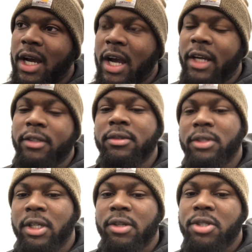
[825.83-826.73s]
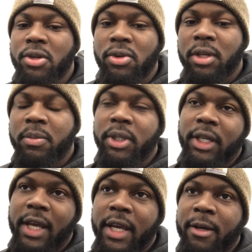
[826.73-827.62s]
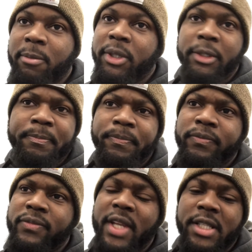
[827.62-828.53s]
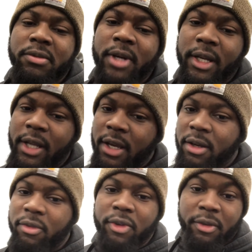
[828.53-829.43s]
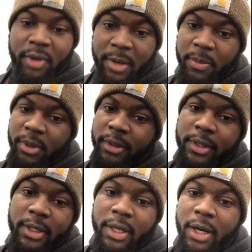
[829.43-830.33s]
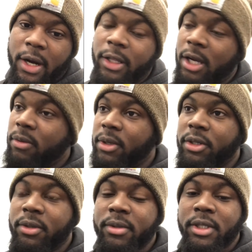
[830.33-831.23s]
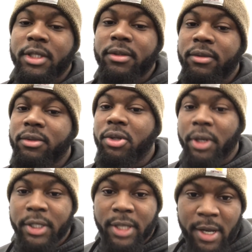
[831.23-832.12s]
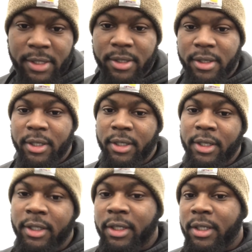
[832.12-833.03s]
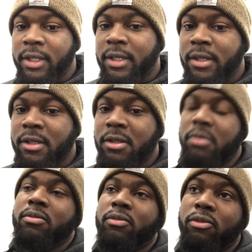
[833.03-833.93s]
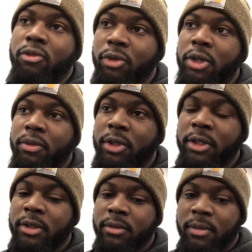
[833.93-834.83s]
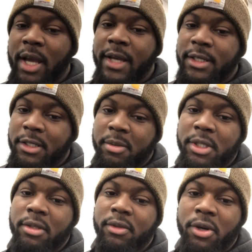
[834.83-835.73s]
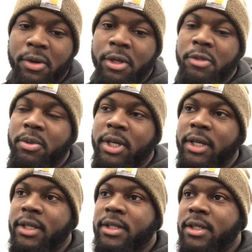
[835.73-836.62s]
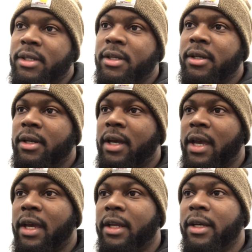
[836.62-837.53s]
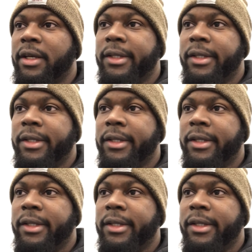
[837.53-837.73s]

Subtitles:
I, you know, tune in and put a cam, but as of right now, for a Viper, all I would do is throw exhaust on it, some real nice, expensive lowering springs, and